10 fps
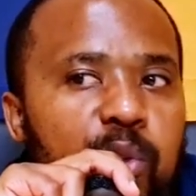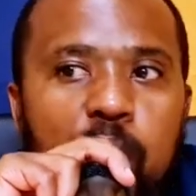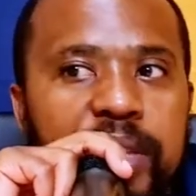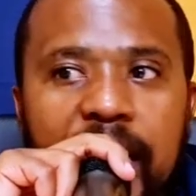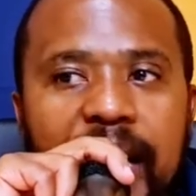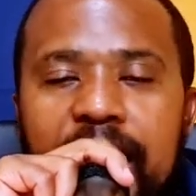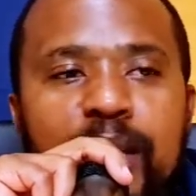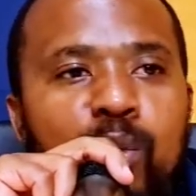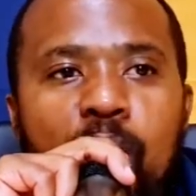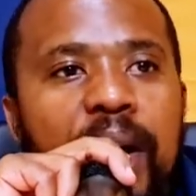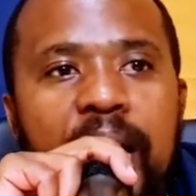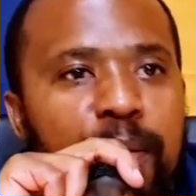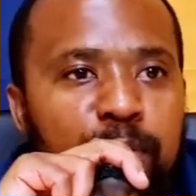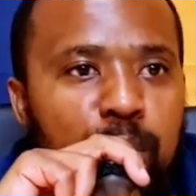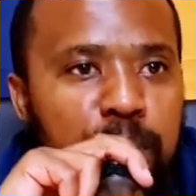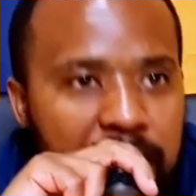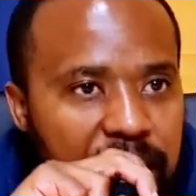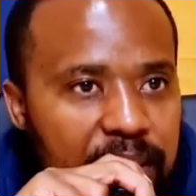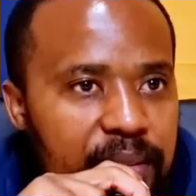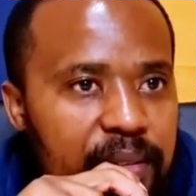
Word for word: So the wrath is not going to come from me.